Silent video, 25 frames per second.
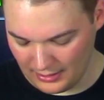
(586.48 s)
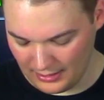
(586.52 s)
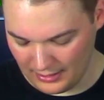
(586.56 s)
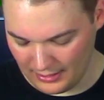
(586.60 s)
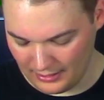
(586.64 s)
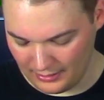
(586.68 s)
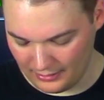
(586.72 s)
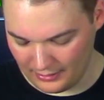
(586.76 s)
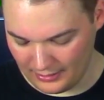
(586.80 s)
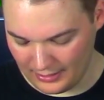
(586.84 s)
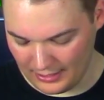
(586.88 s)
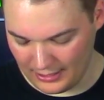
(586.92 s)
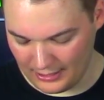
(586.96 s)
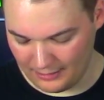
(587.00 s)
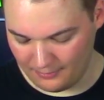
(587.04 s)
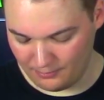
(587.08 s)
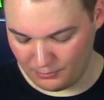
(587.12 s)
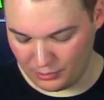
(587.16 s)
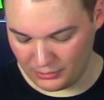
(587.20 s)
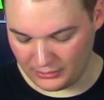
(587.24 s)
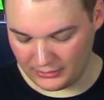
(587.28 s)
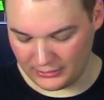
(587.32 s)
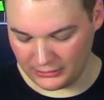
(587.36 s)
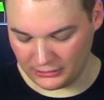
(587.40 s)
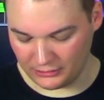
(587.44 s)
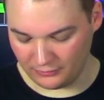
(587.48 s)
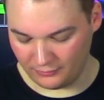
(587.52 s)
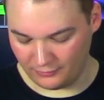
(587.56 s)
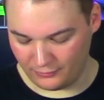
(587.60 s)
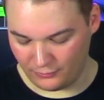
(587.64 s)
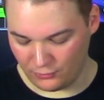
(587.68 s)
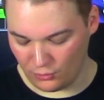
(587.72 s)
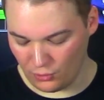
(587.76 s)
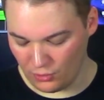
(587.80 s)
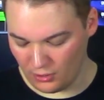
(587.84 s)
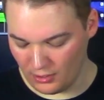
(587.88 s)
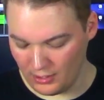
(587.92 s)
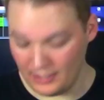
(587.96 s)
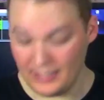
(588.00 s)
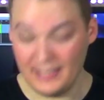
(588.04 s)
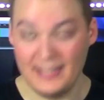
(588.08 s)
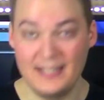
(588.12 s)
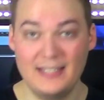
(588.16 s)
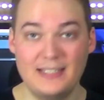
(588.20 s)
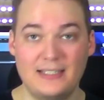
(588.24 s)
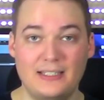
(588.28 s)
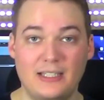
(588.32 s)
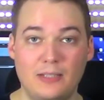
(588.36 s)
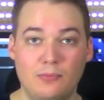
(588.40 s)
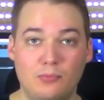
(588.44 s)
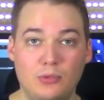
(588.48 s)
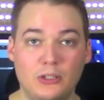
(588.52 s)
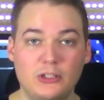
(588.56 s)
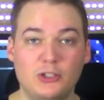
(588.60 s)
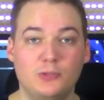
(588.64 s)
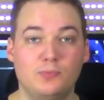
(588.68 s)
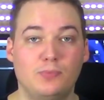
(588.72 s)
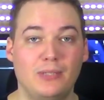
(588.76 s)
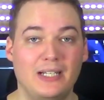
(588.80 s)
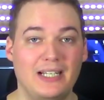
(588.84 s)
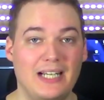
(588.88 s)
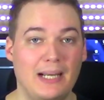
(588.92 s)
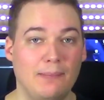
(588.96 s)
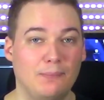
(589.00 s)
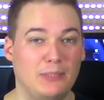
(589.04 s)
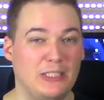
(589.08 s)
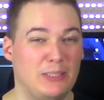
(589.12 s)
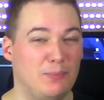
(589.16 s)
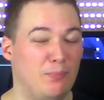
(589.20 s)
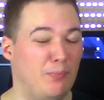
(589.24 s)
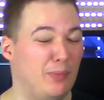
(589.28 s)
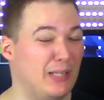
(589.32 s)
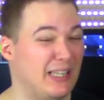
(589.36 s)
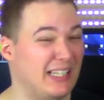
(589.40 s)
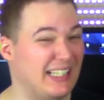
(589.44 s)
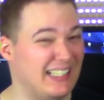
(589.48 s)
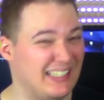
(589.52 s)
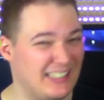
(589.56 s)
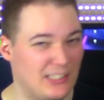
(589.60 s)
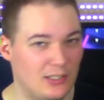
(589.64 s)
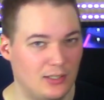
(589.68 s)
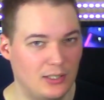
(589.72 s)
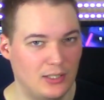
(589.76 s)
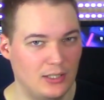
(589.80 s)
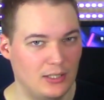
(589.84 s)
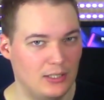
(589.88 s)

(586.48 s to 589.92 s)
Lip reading: and then position 4 is the bridge pickup split.